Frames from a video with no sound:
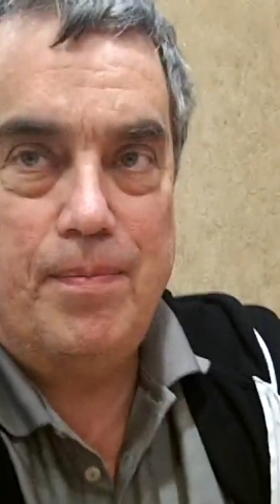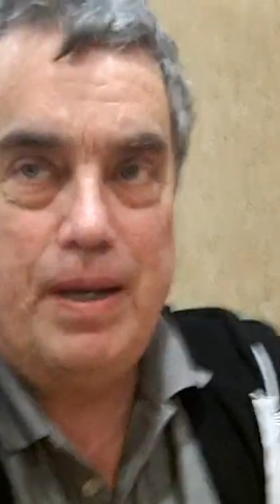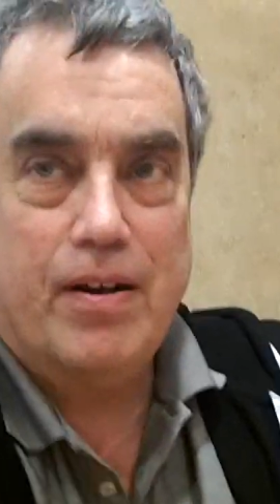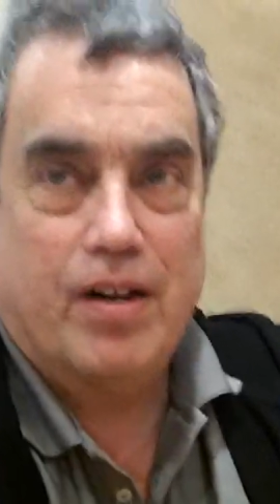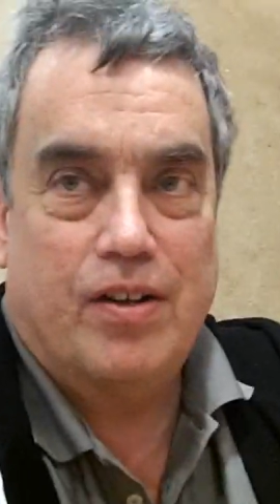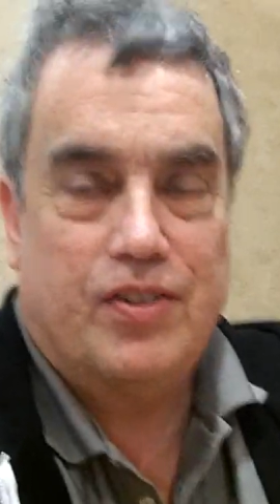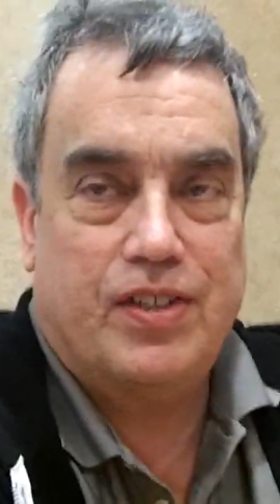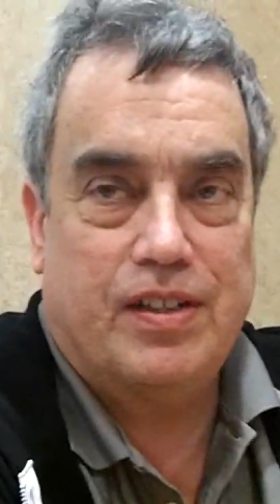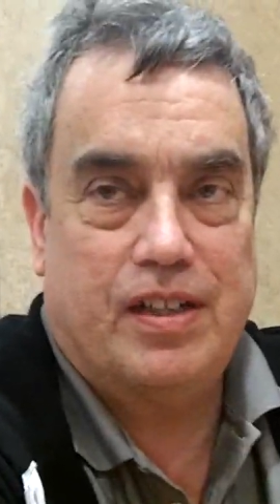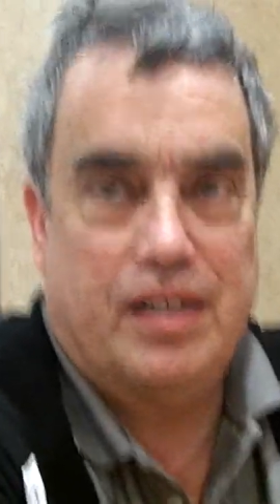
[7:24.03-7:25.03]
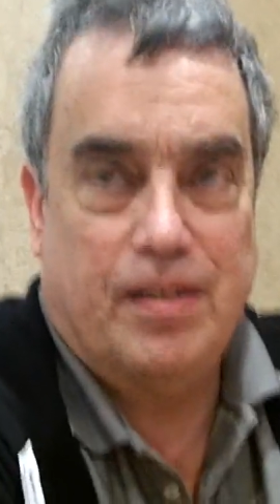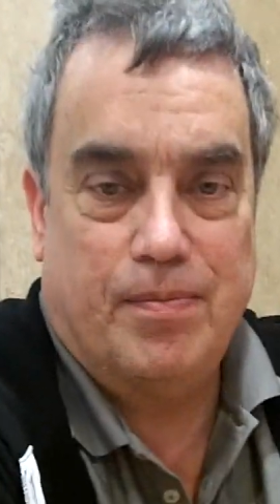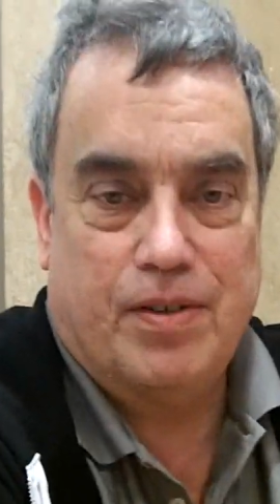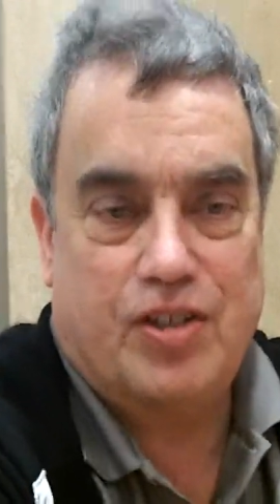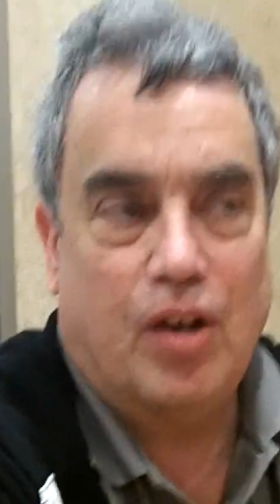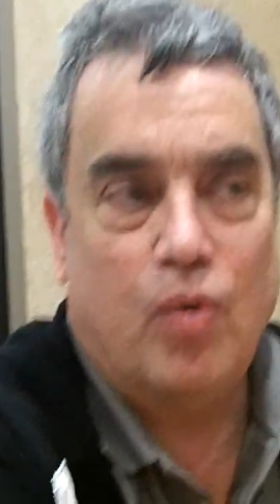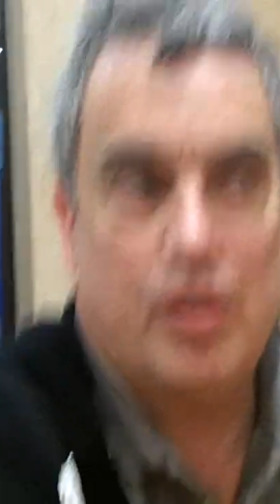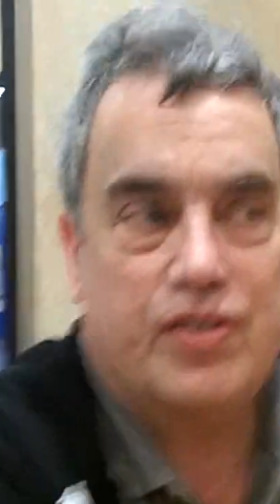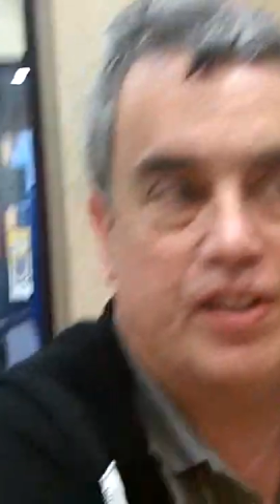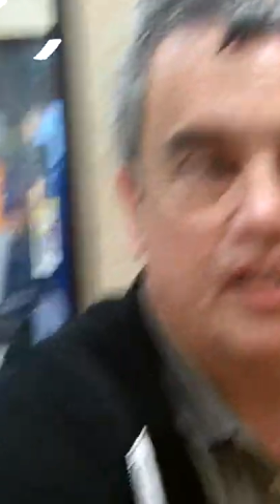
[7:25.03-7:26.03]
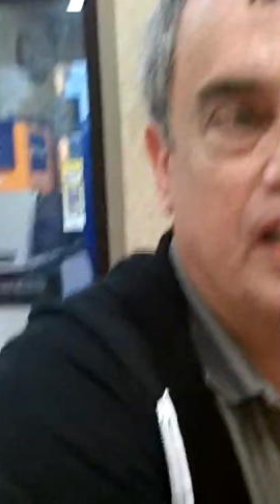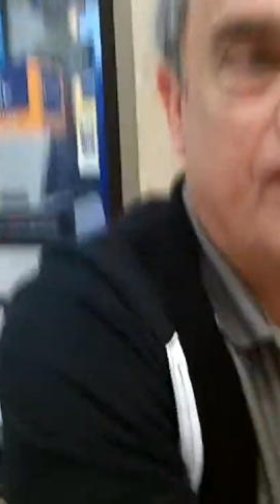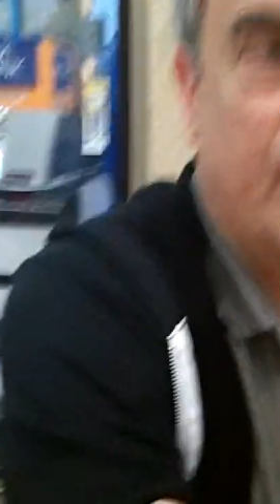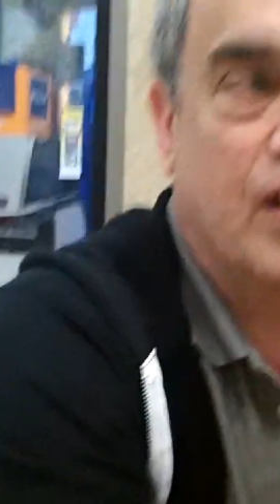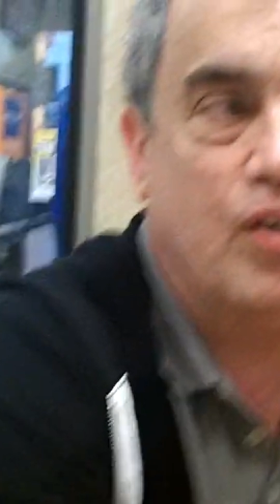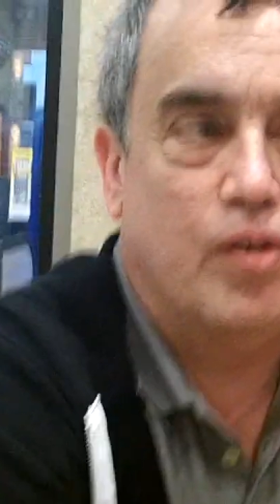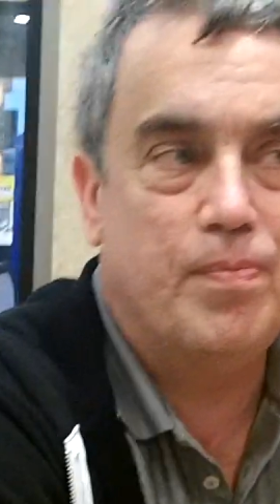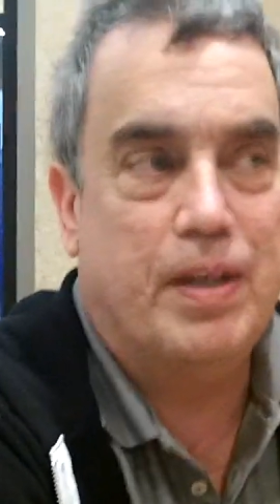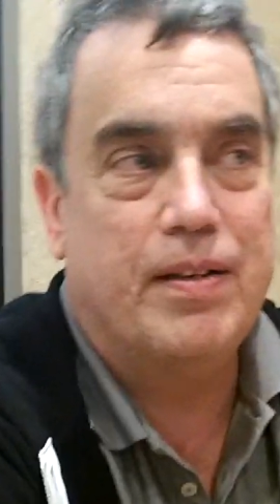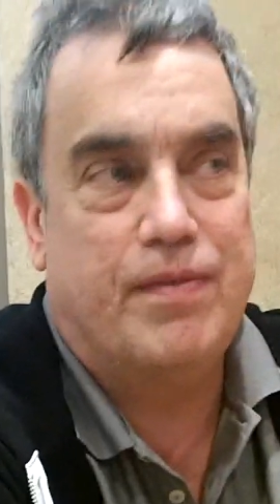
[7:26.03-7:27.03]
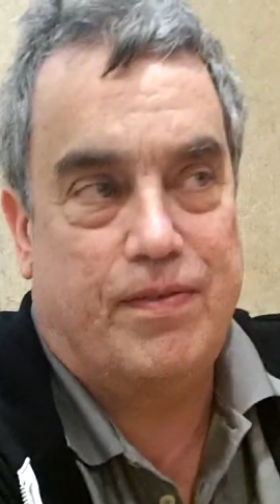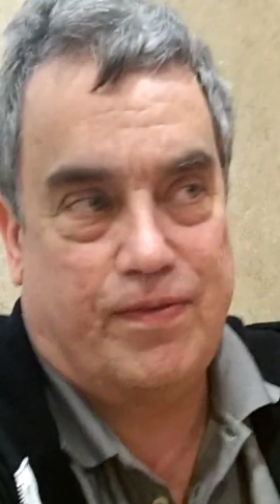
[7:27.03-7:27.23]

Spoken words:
Darius and Michelle Wilson leaving, who have been